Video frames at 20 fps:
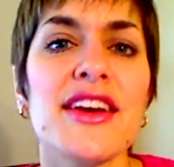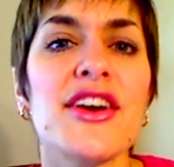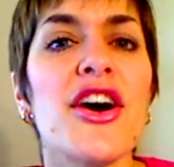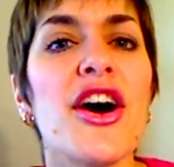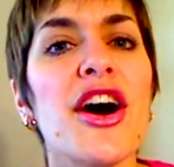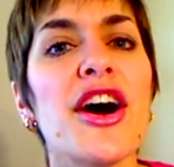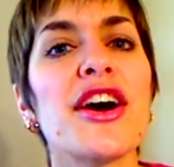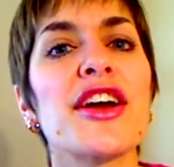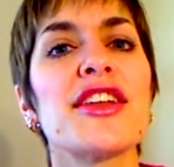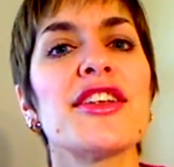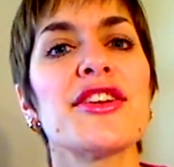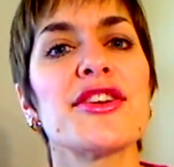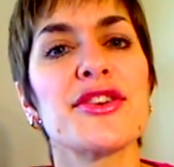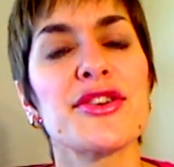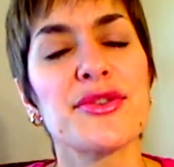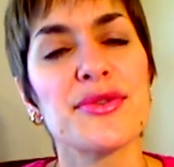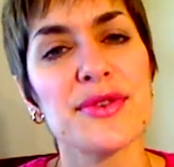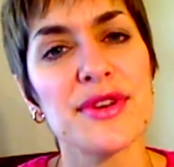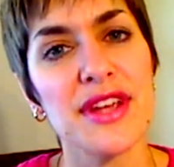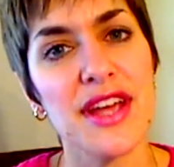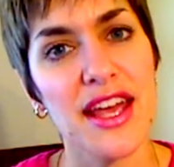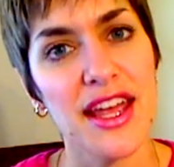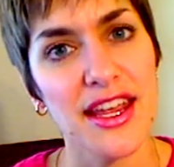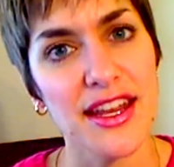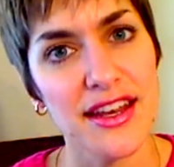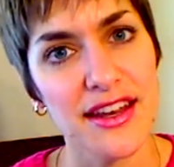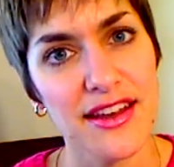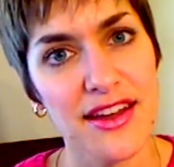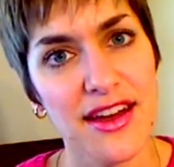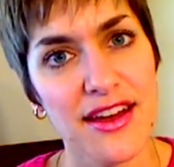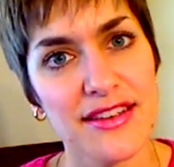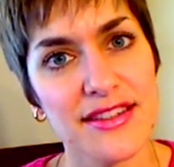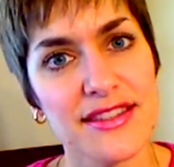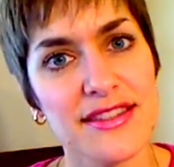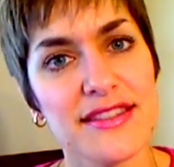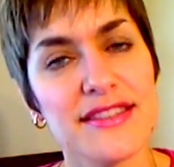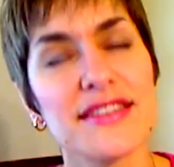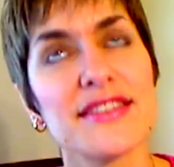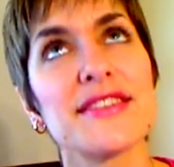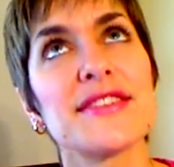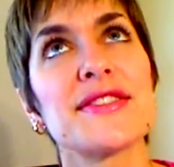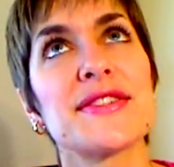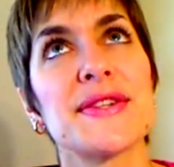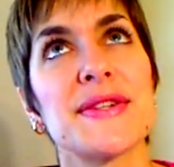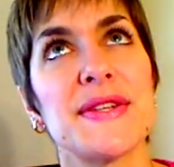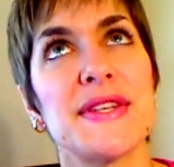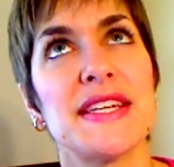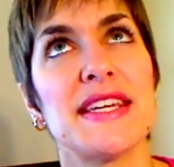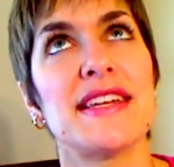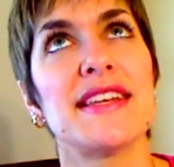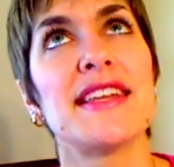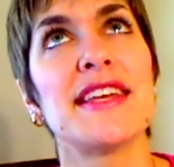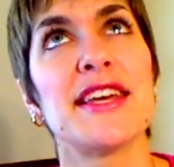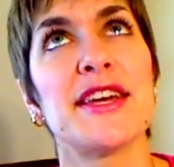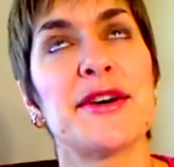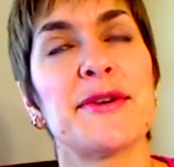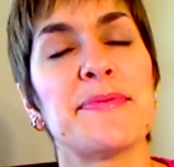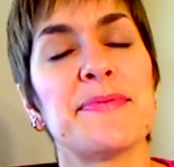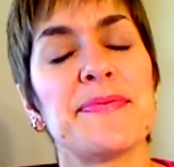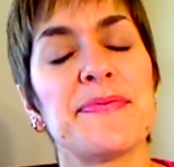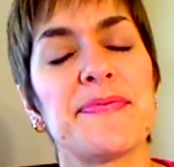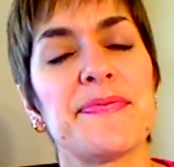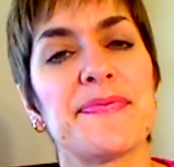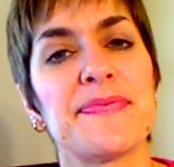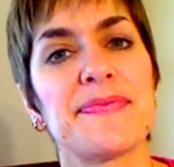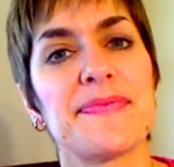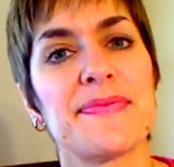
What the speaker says: God created us to need Him.